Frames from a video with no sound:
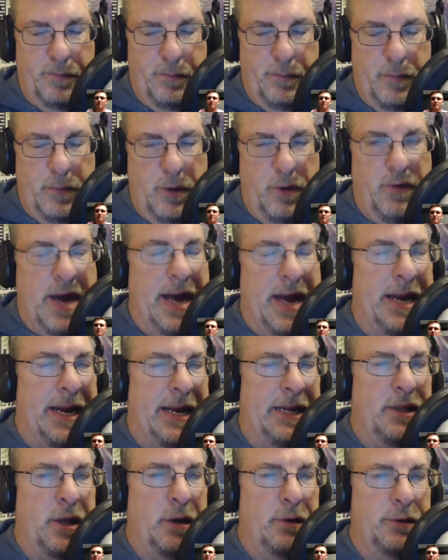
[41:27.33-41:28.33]
You got to
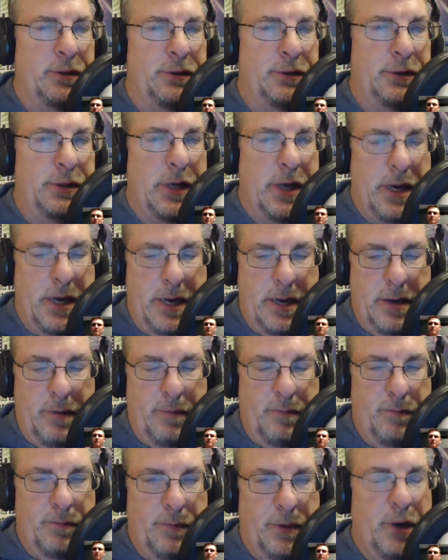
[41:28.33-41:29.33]
get those
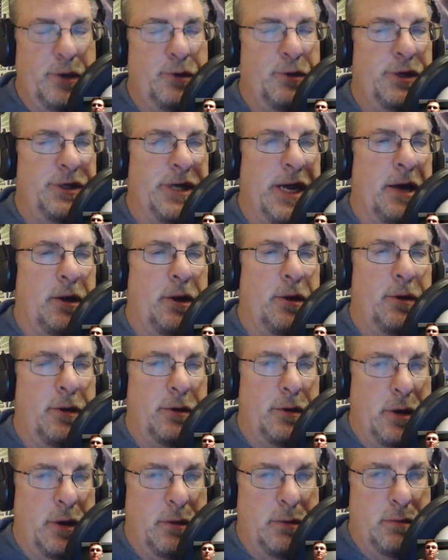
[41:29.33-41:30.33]
countries downloaded
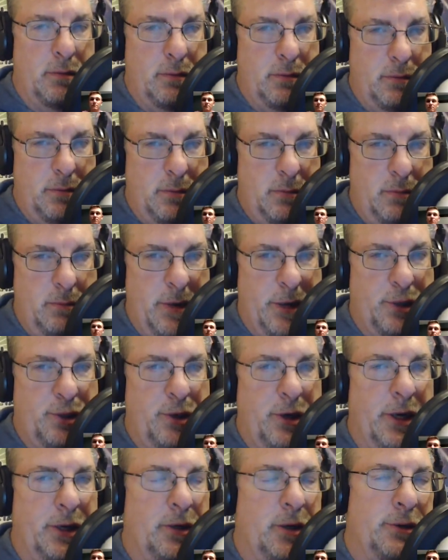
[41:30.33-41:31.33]
though. Make sure
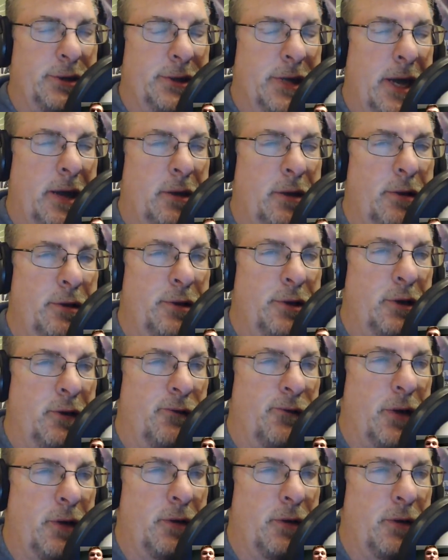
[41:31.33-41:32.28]
you get those downloaded to your phone.